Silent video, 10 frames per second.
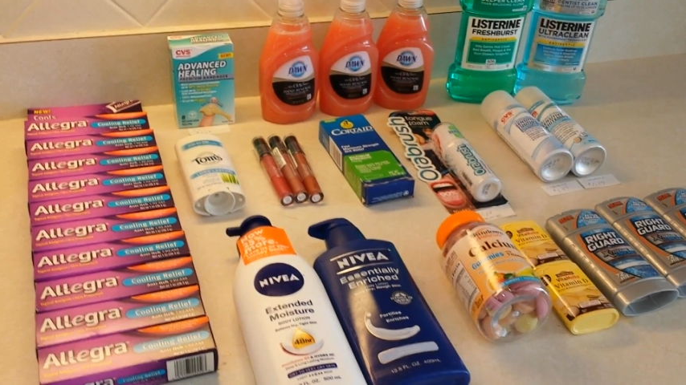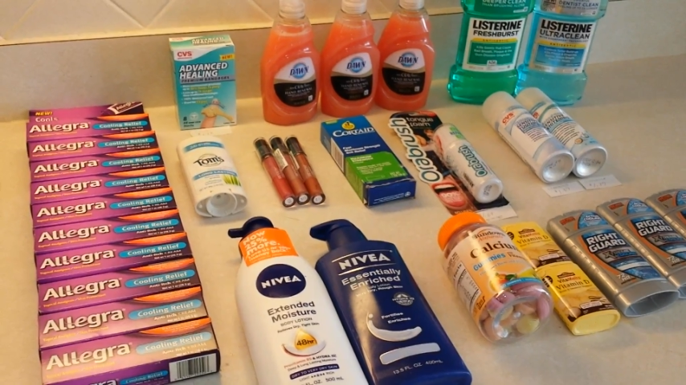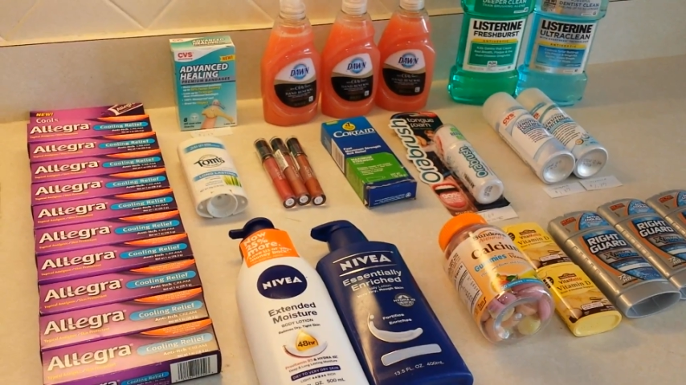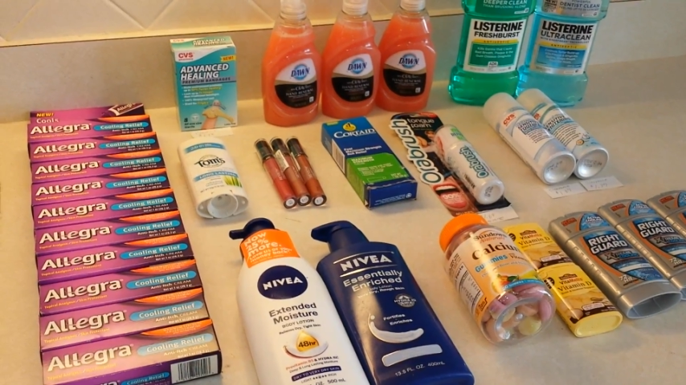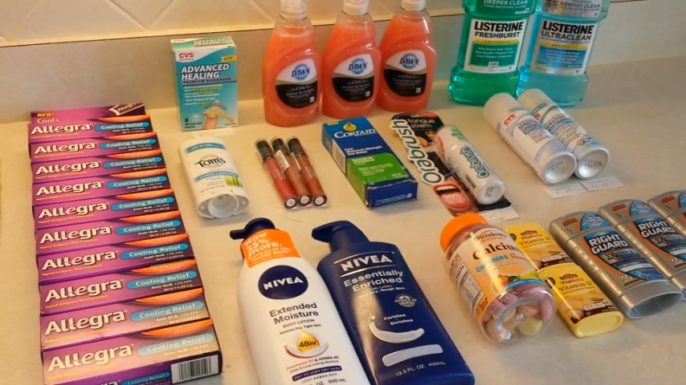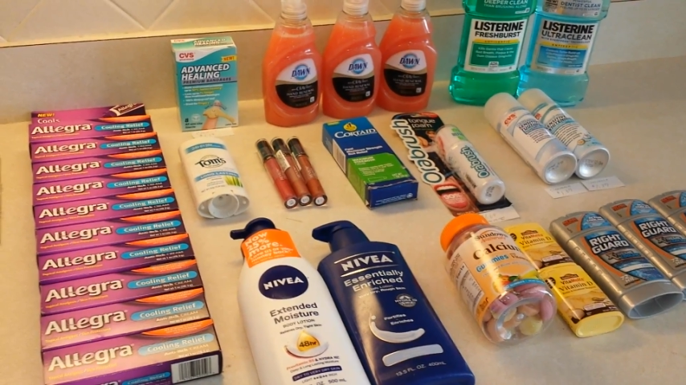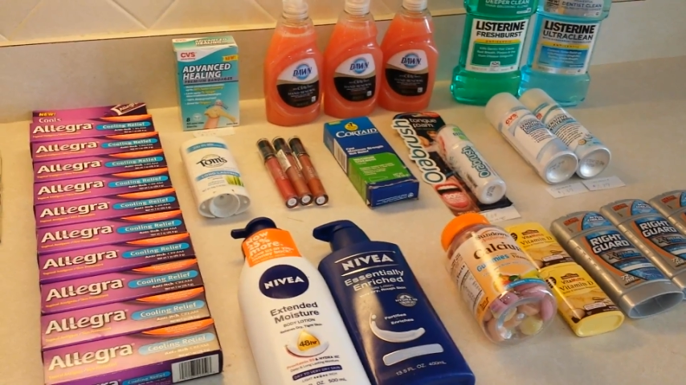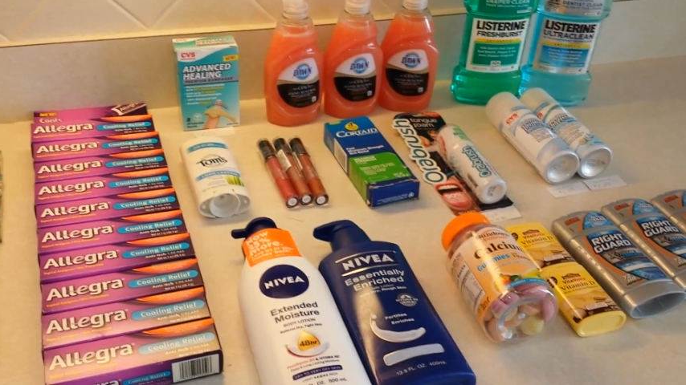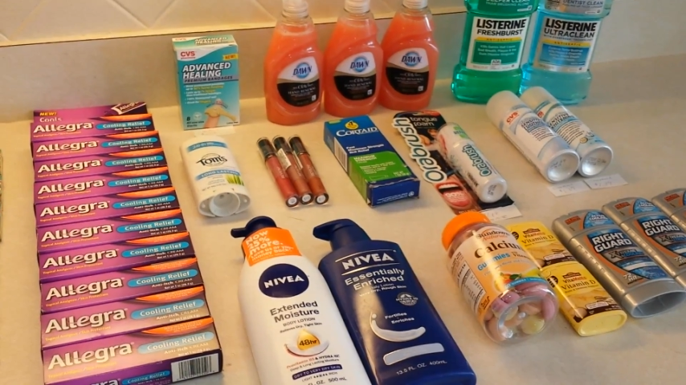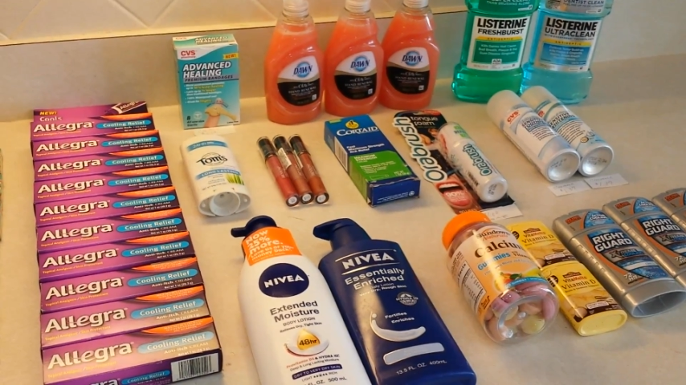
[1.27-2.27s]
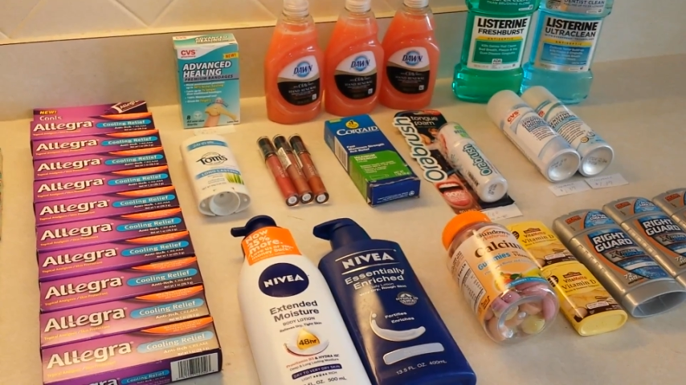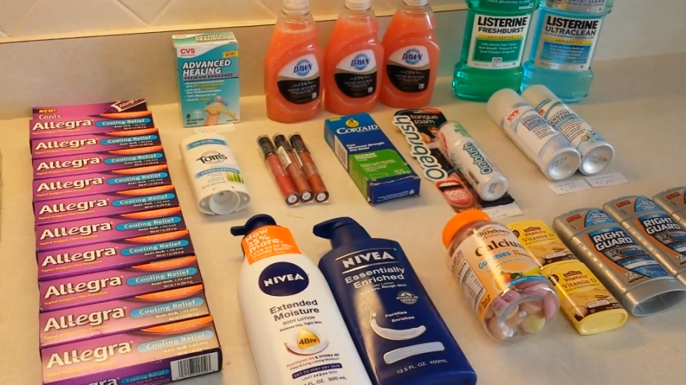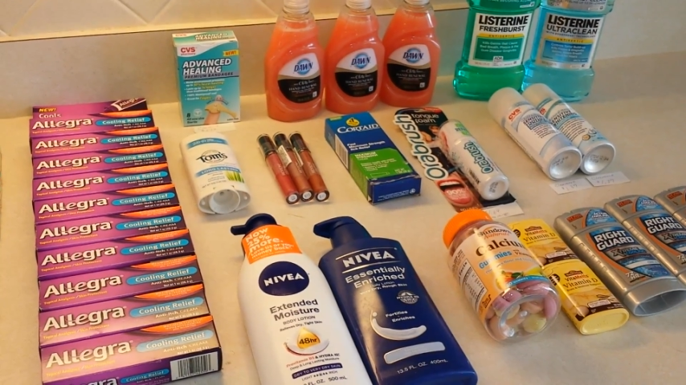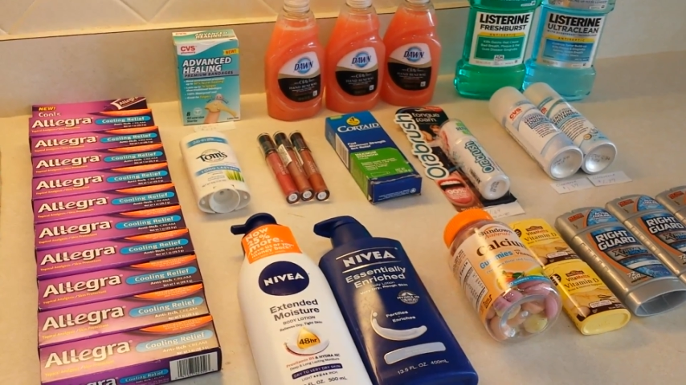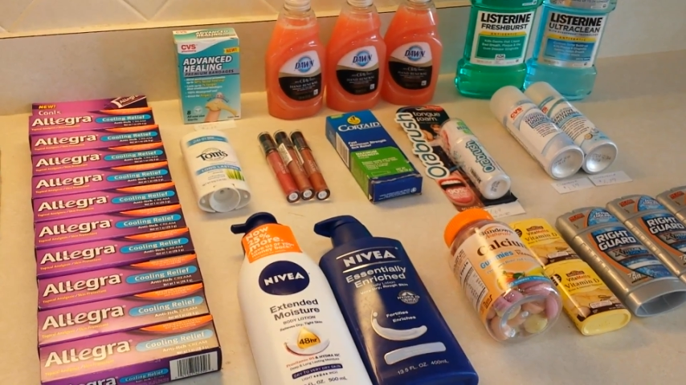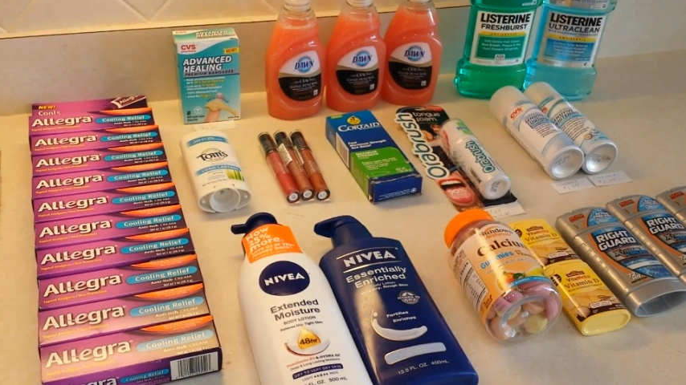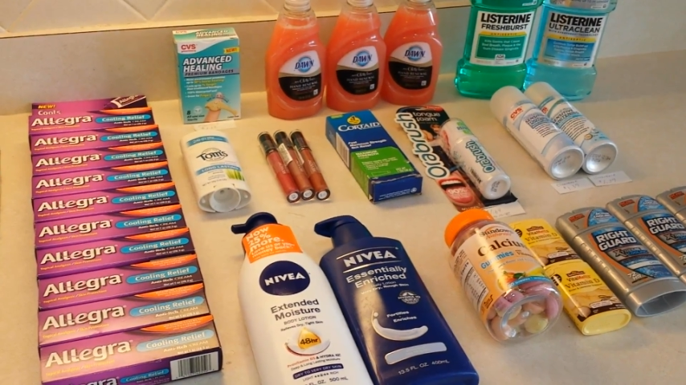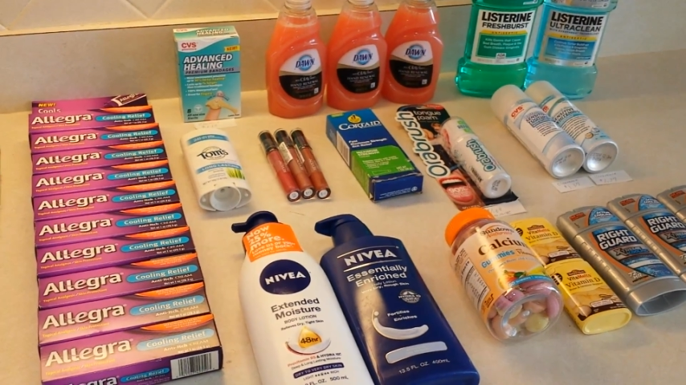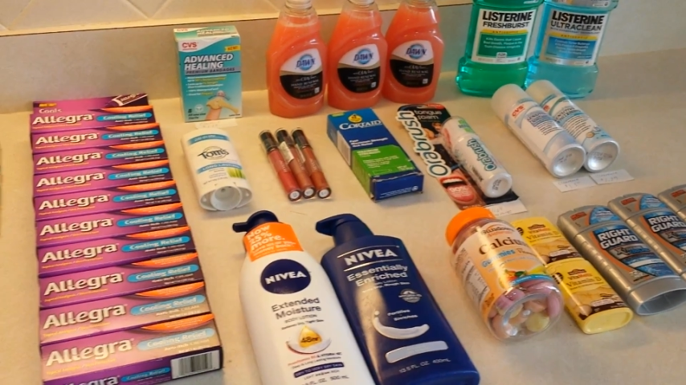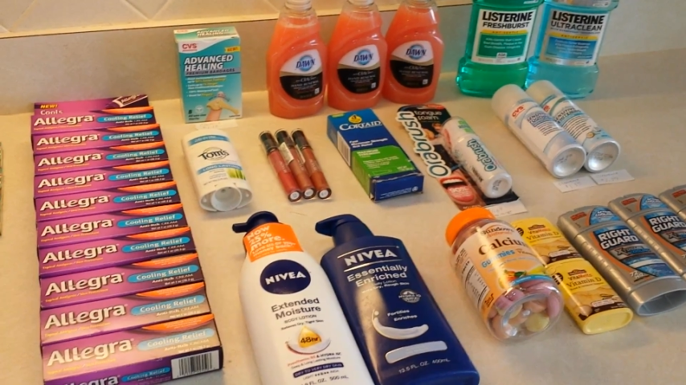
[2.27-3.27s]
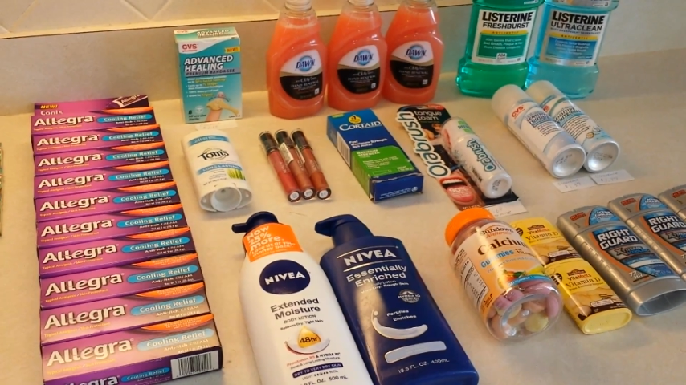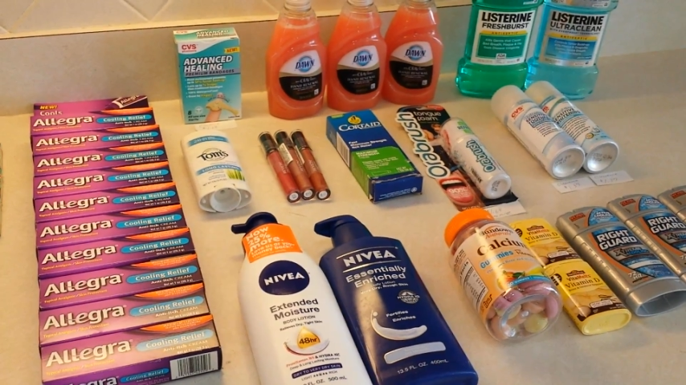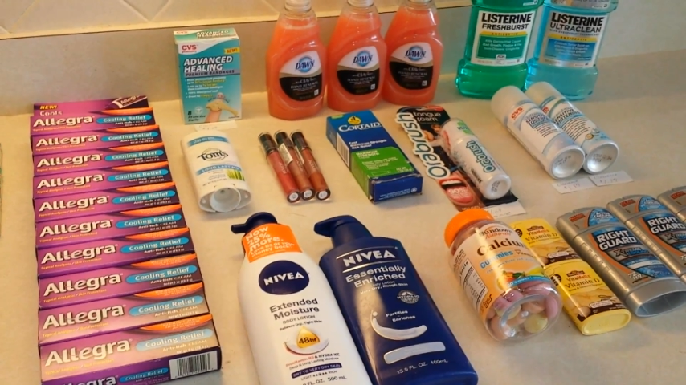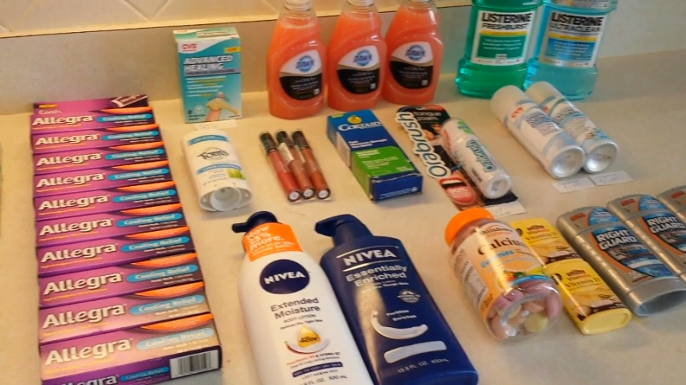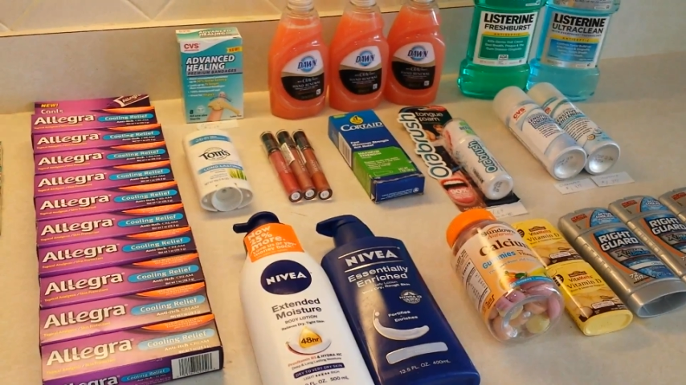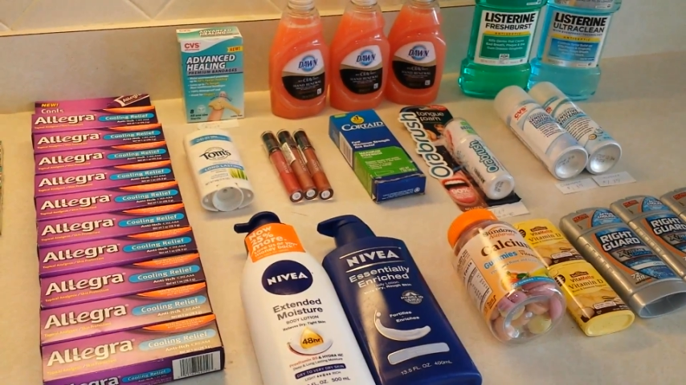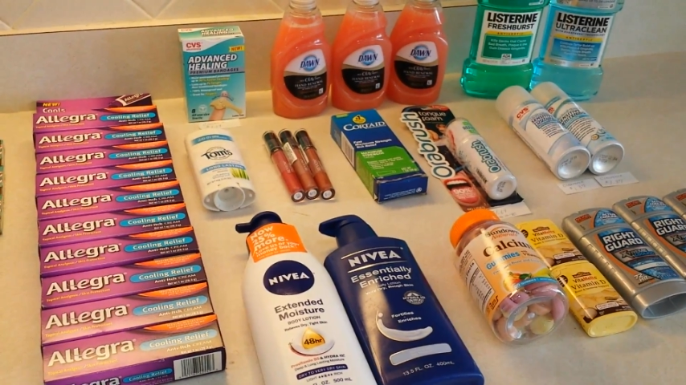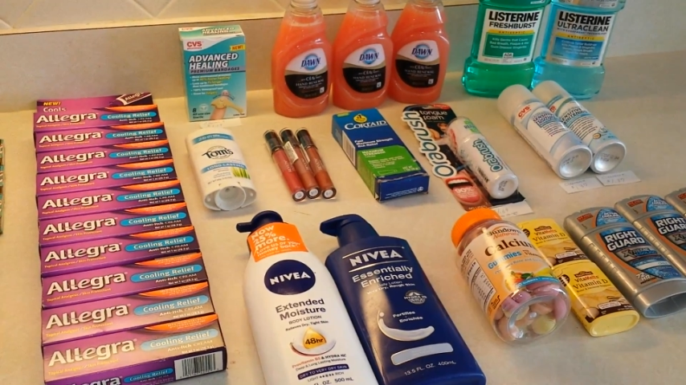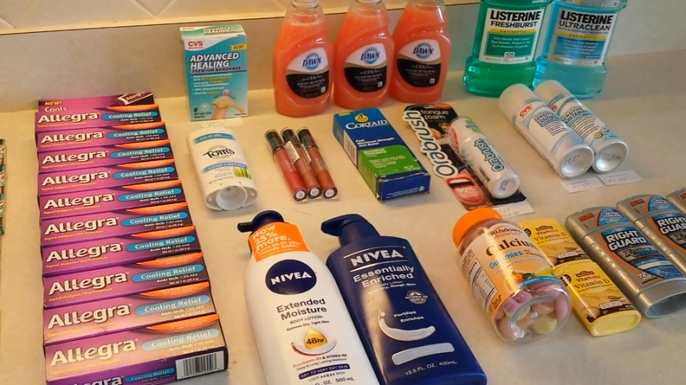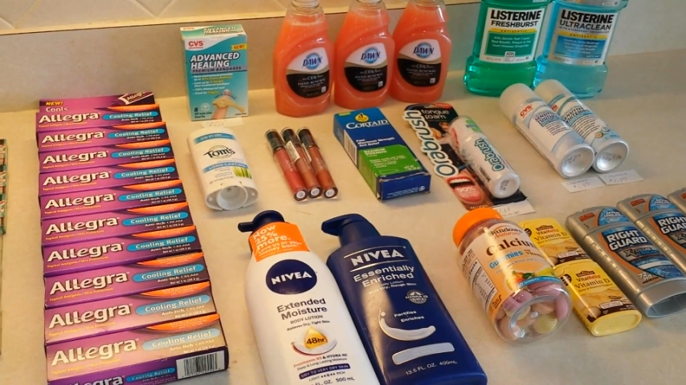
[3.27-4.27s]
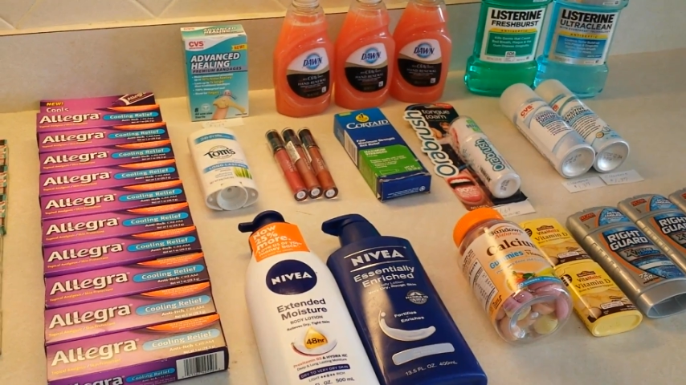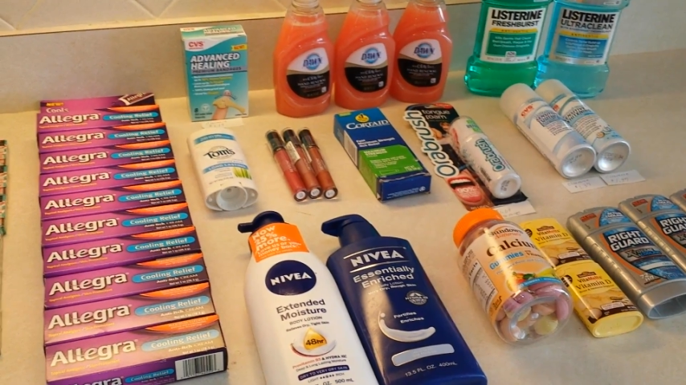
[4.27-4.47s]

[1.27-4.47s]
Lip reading: Nobody's mouth can be seen.